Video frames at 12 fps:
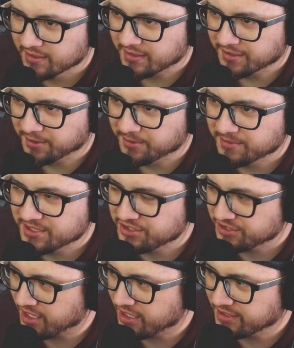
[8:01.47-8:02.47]
You know, we
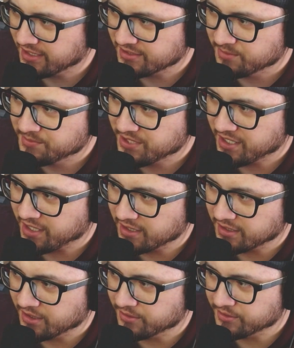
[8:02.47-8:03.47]
just got that Super Saiyan
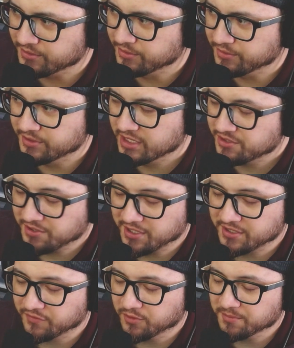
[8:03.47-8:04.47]
God Goku who
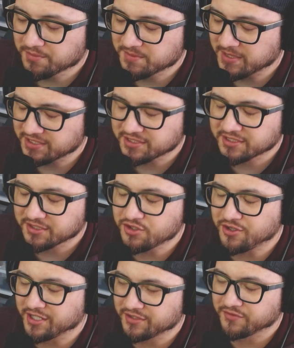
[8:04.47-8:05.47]
detransforms basically, or
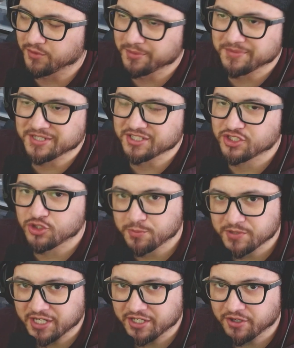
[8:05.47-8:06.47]
transforms into
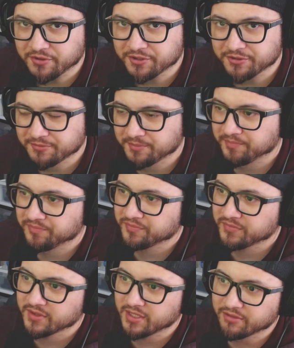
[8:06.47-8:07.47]
Super Saiyan Goku.
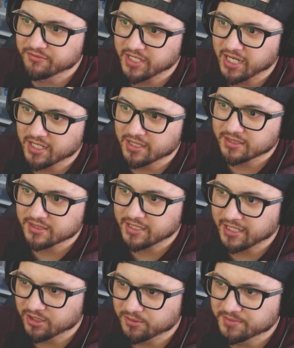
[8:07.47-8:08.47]
And we got
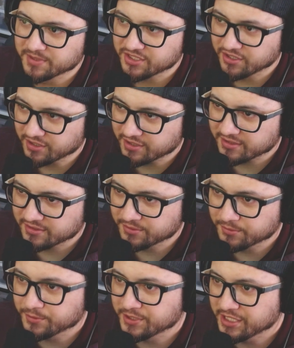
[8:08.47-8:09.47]
Kale Berserk
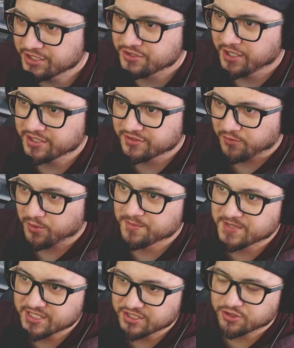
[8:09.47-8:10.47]
who
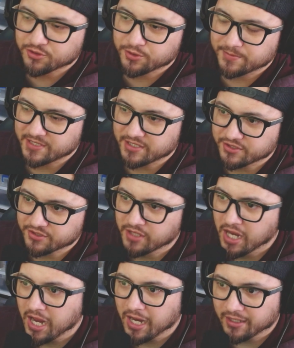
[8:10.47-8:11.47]
detransforms into Super Saiyan 2.
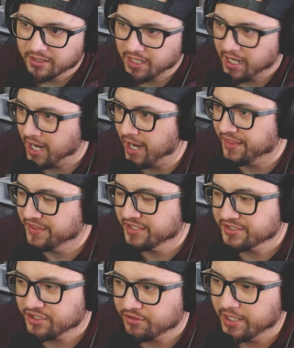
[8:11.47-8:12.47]
I think
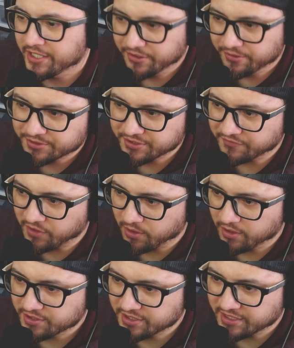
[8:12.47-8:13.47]
it's a great use of
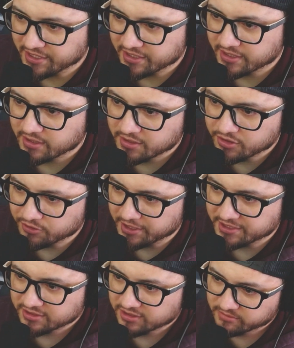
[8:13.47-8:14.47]
cards. I think it
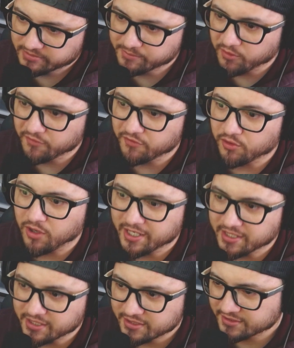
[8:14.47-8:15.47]
creates a little bit more
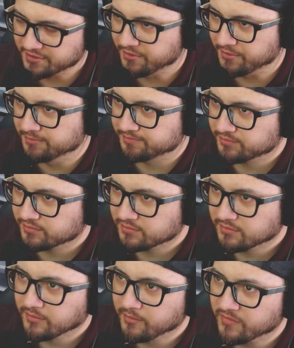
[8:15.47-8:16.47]
variety. So
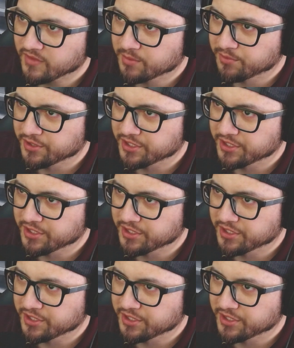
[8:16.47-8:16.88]
pretty